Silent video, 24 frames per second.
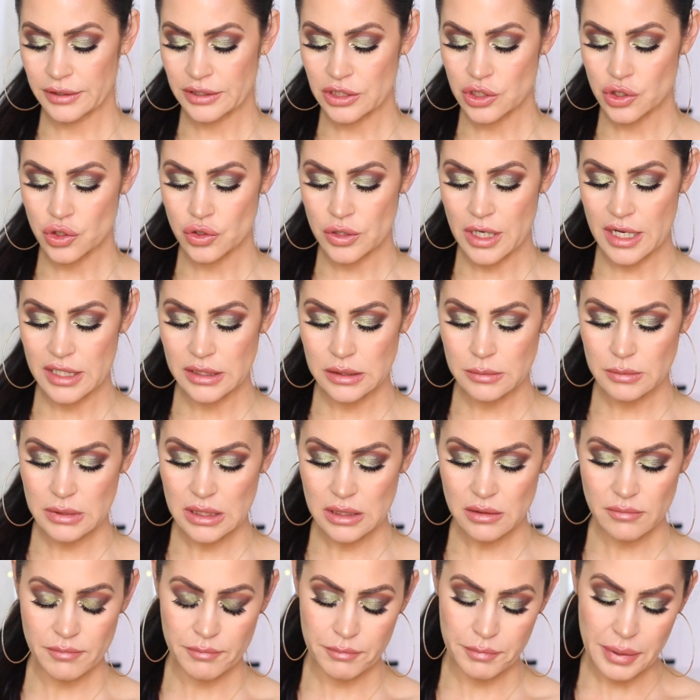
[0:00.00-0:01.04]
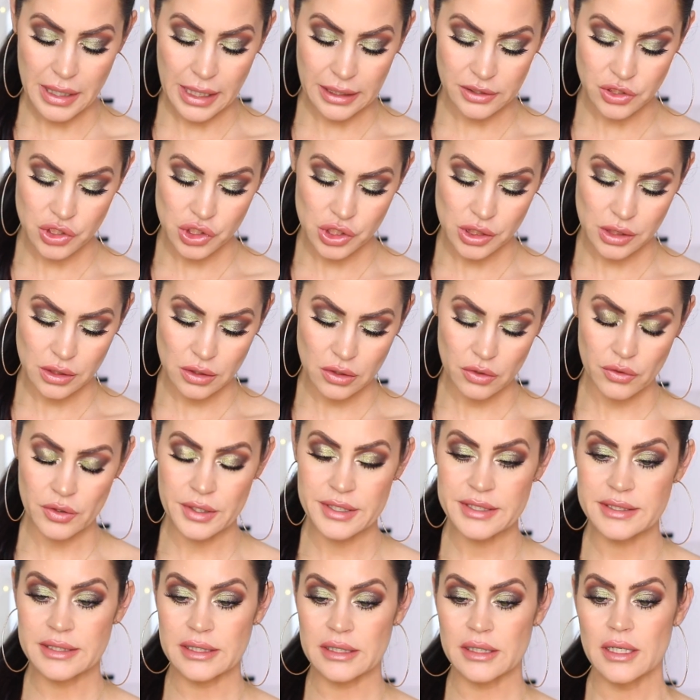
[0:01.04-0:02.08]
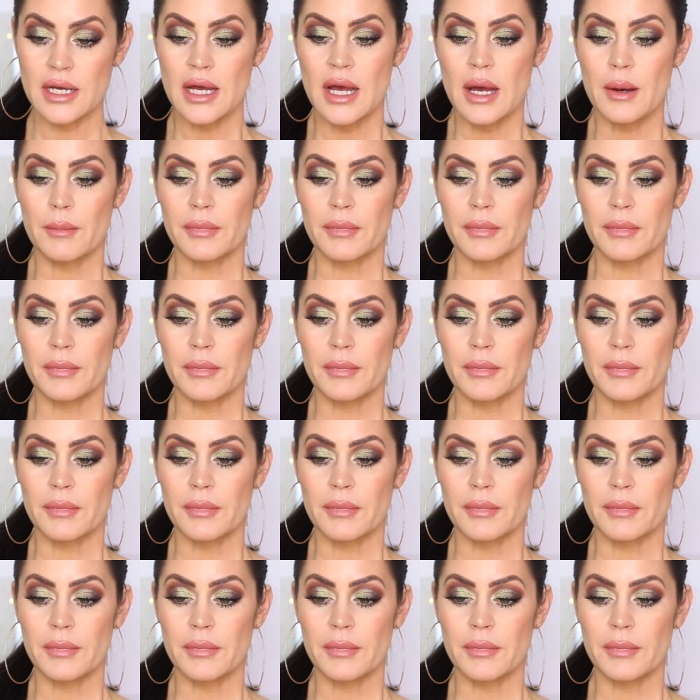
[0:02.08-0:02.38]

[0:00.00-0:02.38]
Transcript: and it drives me batshit crazy.